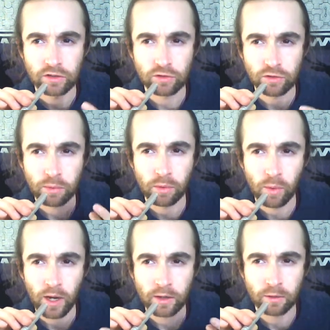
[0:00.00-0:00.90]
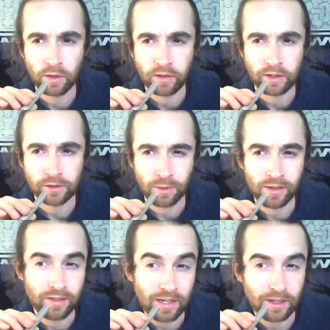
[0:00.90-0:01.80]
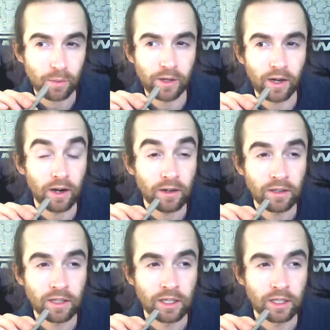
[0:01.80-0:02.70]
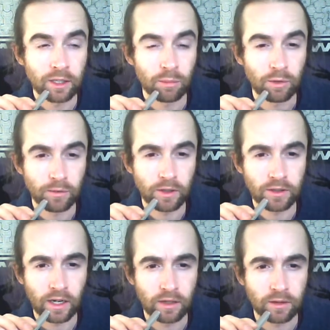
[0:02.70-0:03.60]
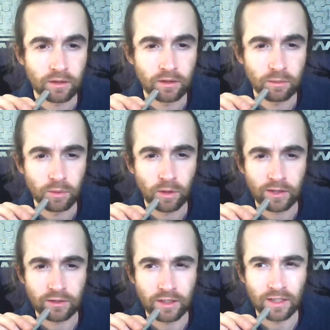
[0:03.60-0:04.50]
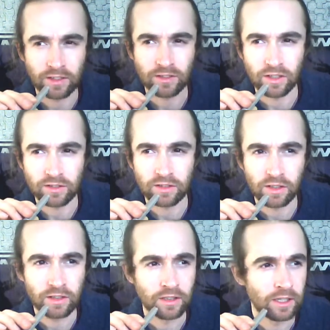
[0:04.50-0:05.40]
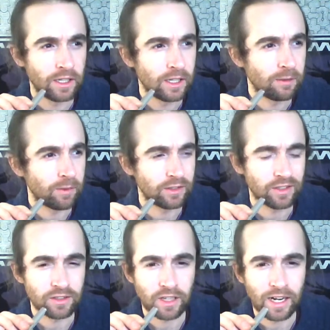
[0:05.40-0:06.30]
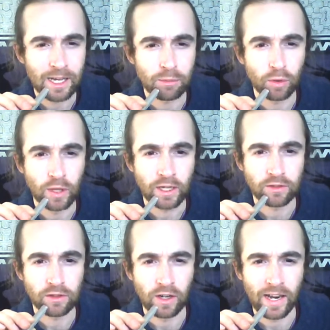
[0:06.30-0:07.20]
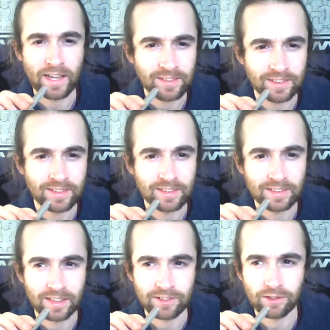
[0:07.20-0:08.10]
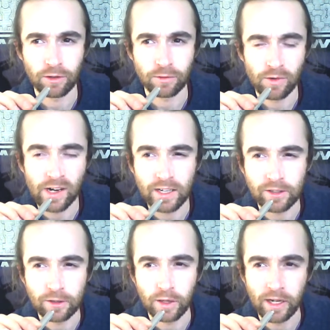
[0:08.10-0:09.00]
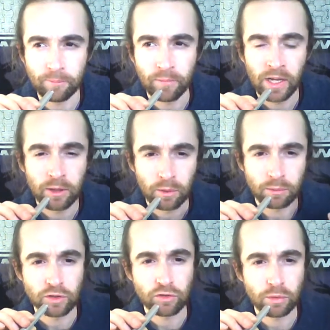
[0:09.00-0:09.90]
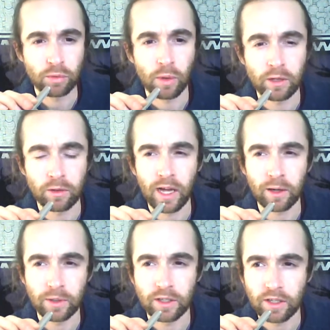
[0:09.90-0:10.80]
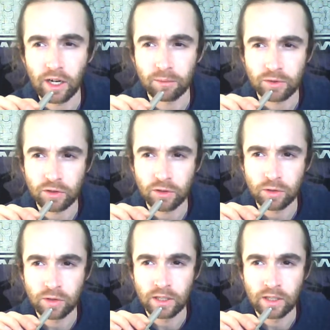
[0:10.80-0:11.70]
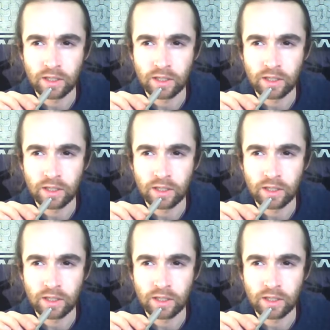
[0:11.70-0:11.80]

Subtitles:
strip away all the things we think we are, but find out, well, actually that's just a label, that's not an essence, that's not really who I am. When we strip away all that, we can come to